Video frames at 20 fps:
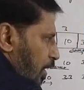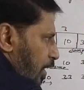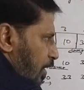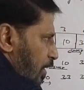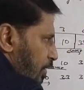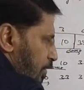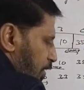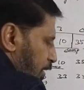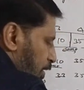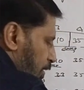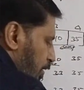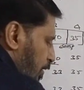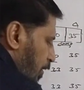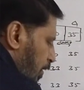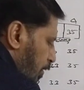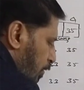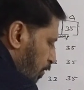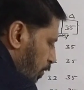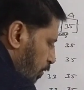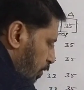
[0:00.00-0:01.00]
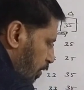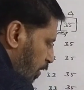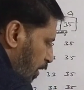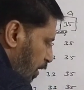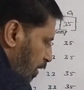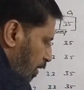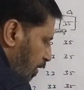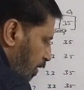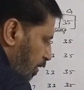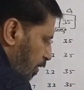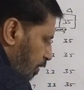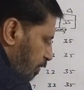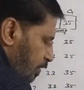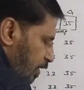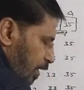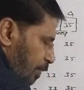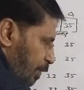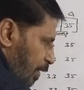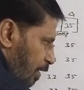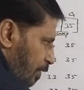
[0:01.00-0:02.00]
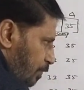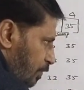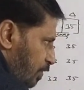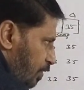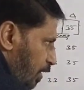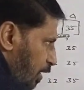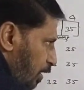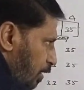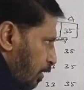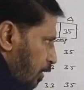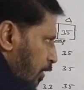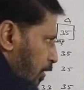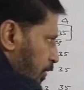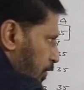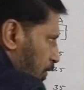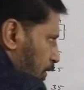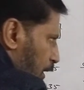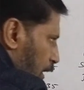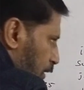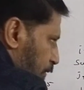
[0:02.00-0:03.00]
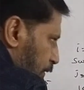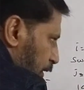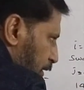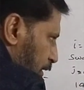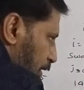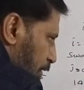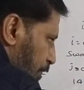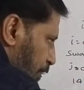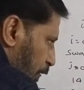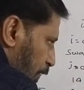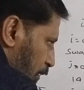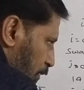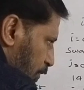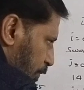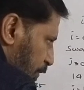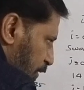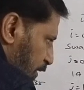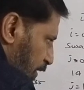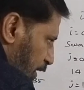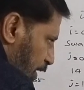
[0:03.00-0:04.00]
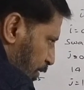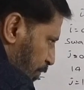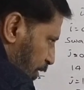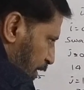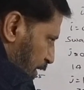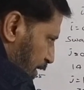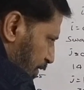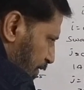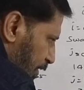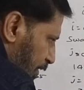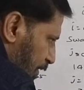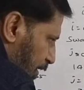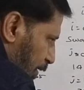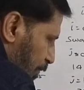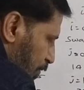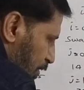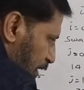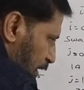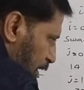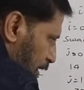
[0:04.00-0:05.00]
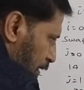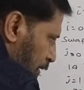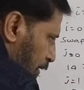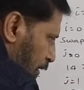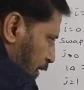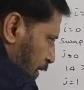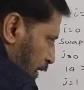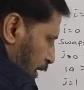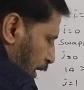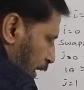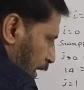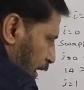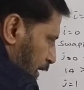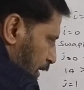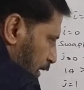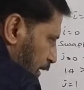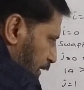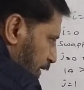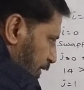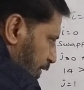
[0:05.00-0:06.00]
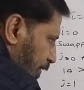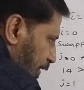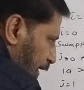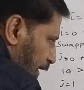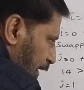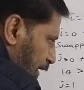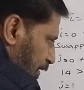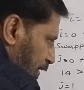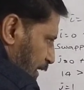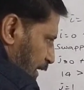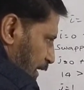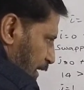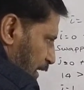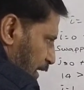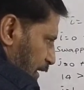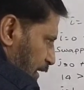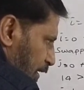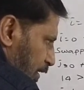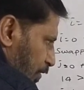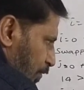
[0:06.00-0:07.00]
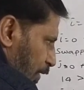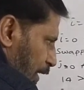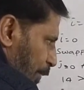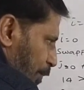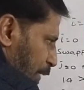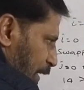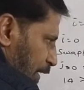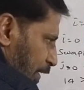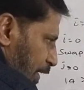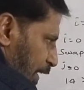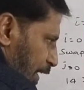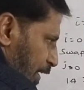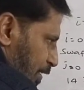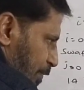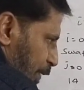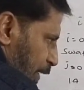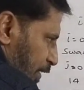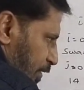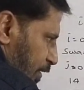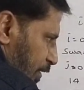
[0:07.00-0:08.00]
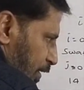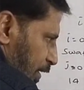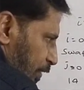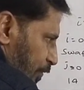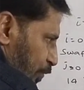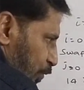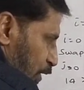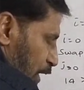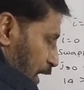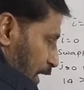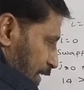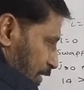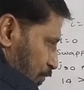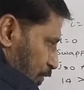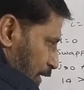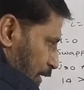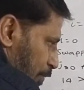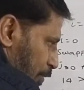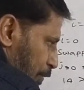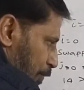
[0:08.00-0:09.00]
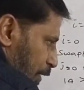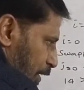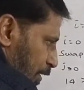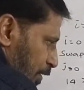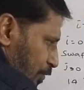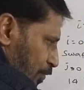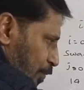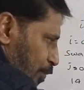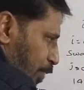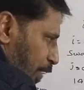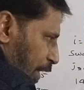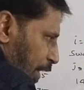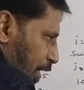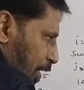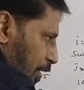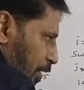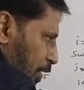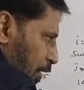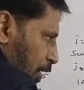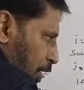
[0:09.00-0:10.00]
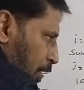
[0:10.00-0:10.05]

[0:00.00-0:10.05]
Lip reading: Condition. So 3, j becomes 3. So that's why this for loop it terminates, it comes here, and it is checking that any swapping takes place. If not swapped means break.